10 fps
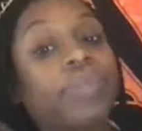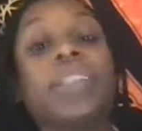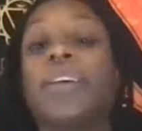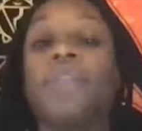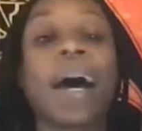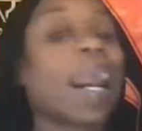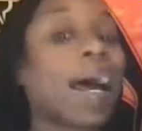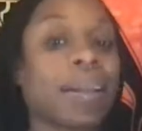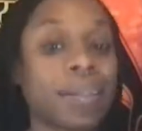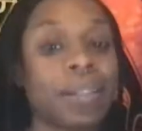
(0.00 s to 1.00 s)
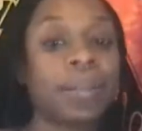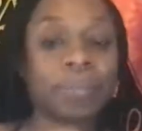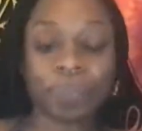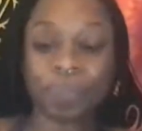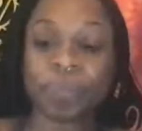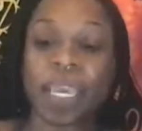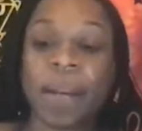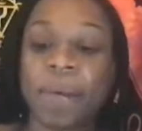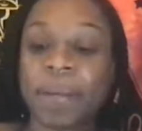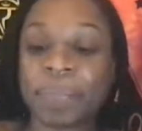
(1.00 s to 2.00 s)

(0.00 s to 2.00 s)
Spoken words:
they'll $5. So anyway.